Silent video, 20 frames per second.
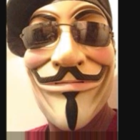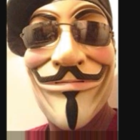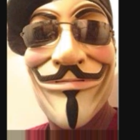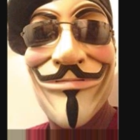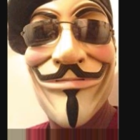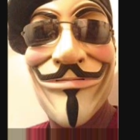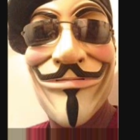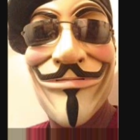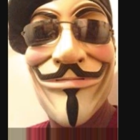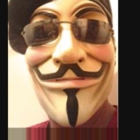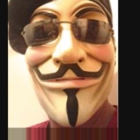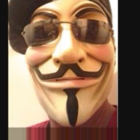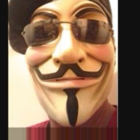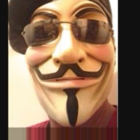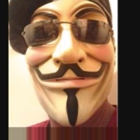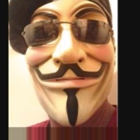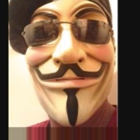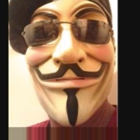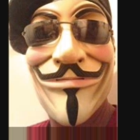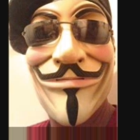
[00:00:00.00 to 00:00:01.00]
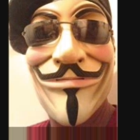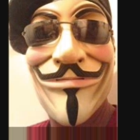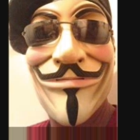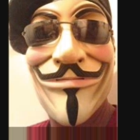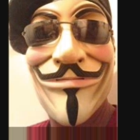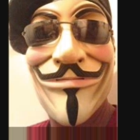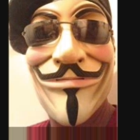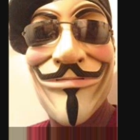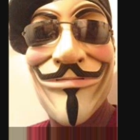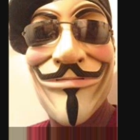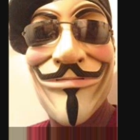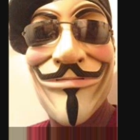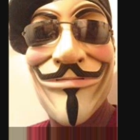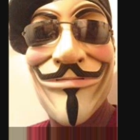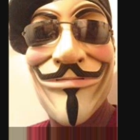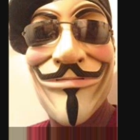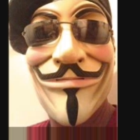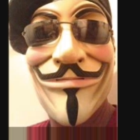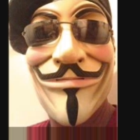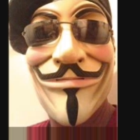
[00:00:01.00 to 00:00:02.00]

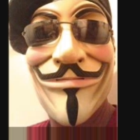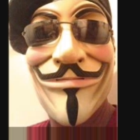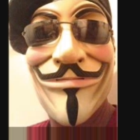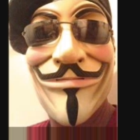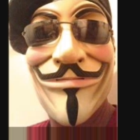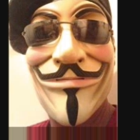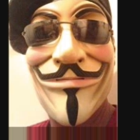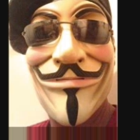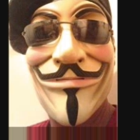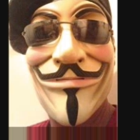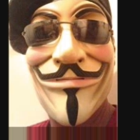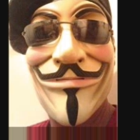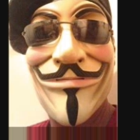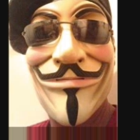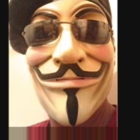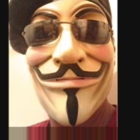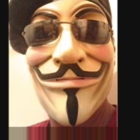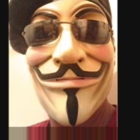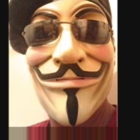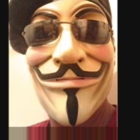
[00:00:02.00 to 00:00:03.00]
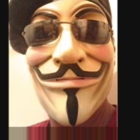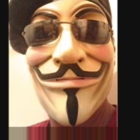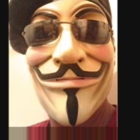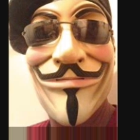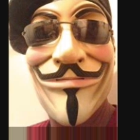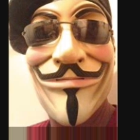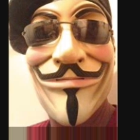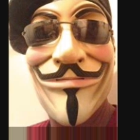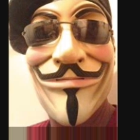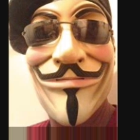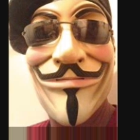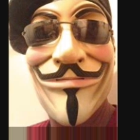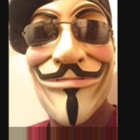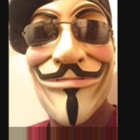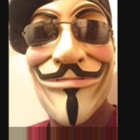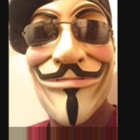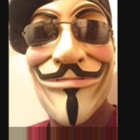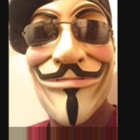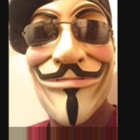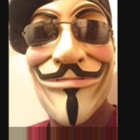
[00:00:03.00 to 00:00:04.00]

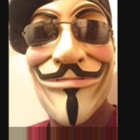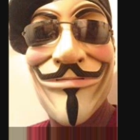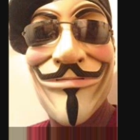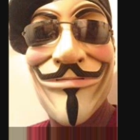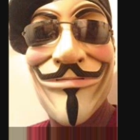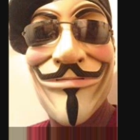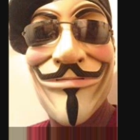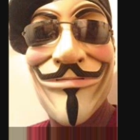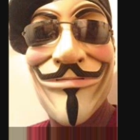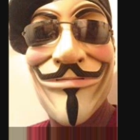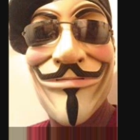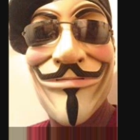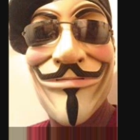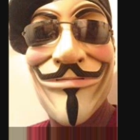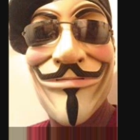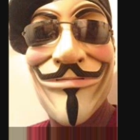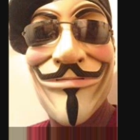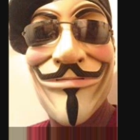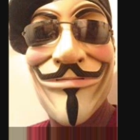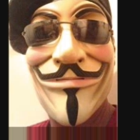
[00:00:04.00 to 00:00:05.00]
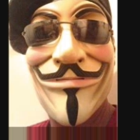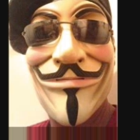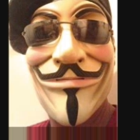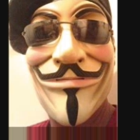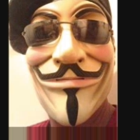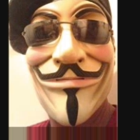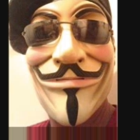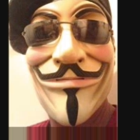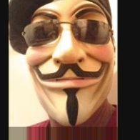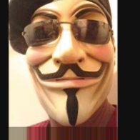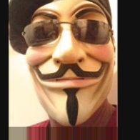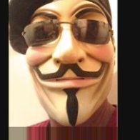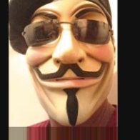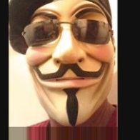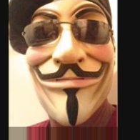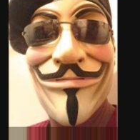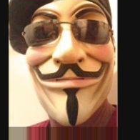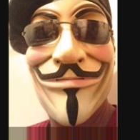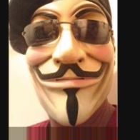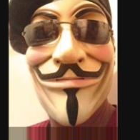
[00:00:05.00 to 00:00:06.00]

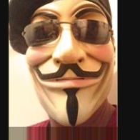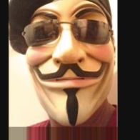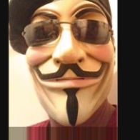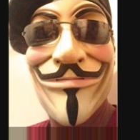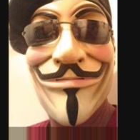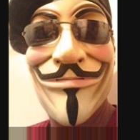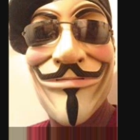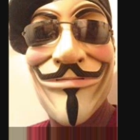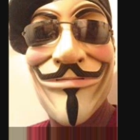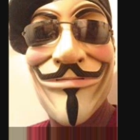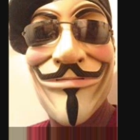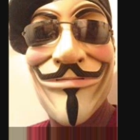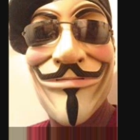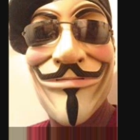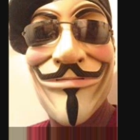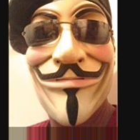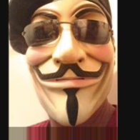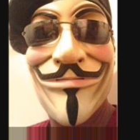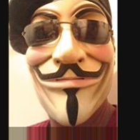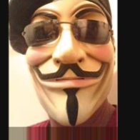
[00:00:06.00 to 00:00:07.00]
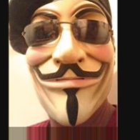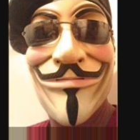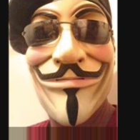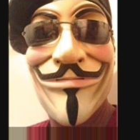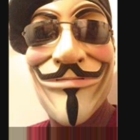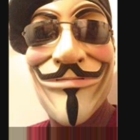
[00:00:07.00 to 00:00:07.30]
(no lip movement)